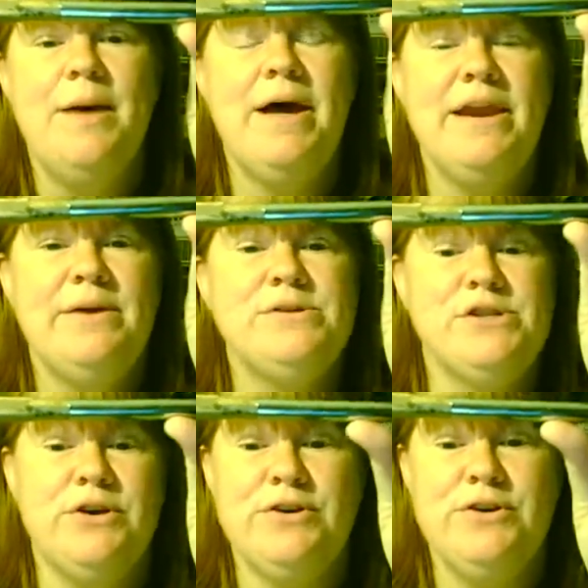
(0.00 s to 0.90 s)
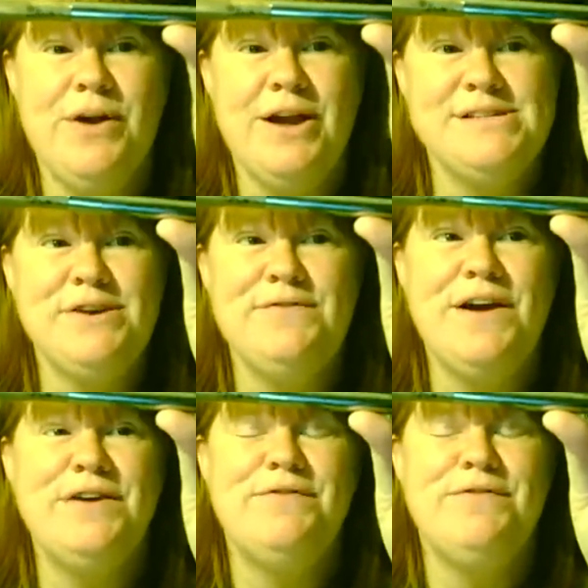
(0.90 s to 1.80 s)
but it was a good garage sale
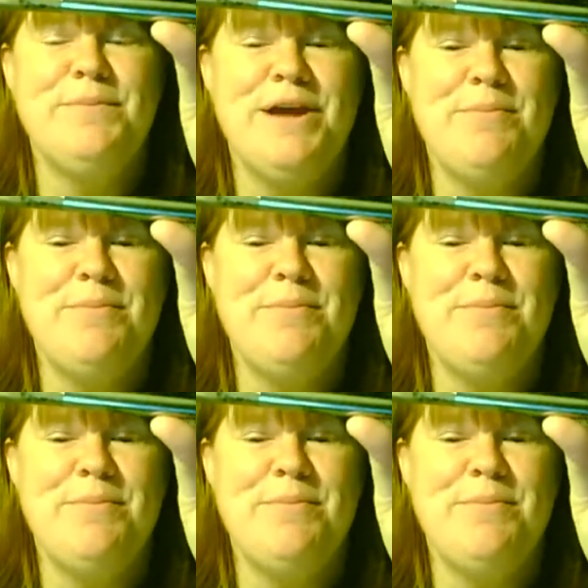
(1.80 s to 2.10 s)
find for me.